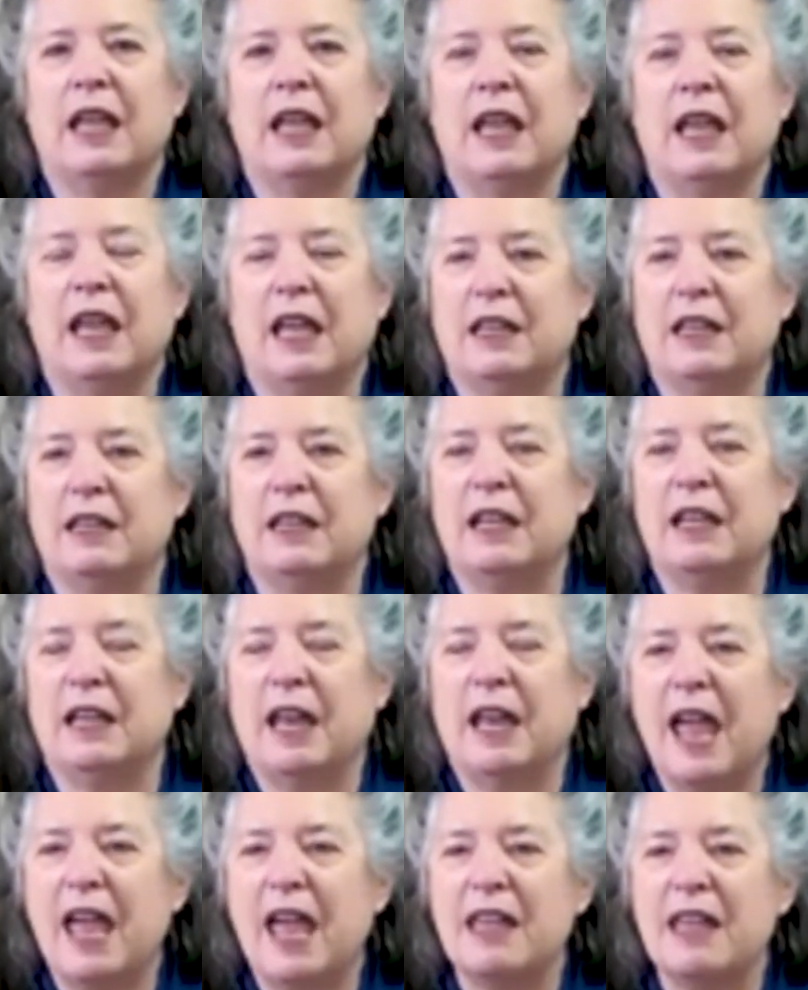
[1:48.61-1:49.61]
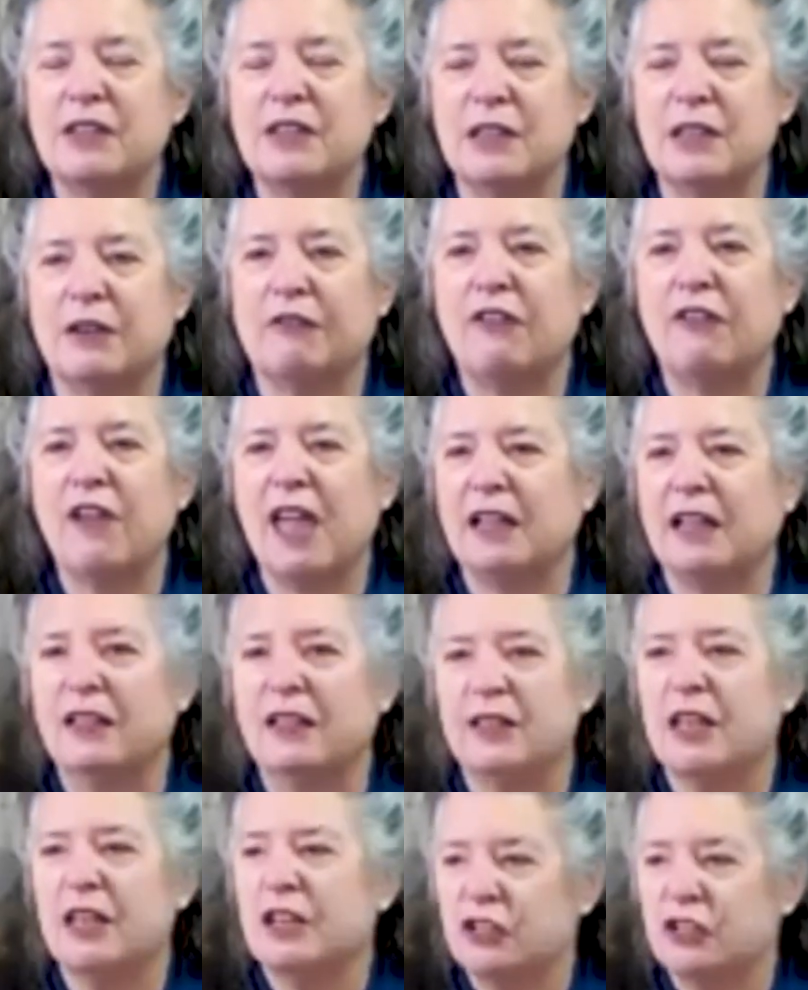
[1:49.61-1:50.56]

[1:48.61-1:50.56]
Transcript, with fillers: And it has an effect